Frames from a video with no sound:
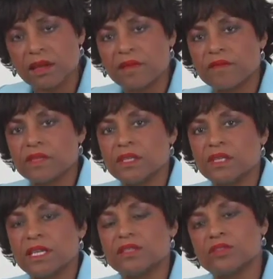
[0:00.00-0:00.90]
of
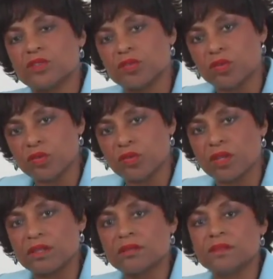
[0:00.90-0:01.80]
the
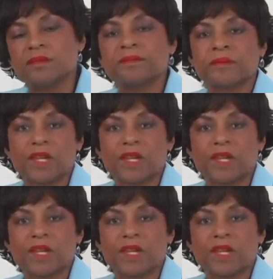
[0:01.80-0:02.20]
institutions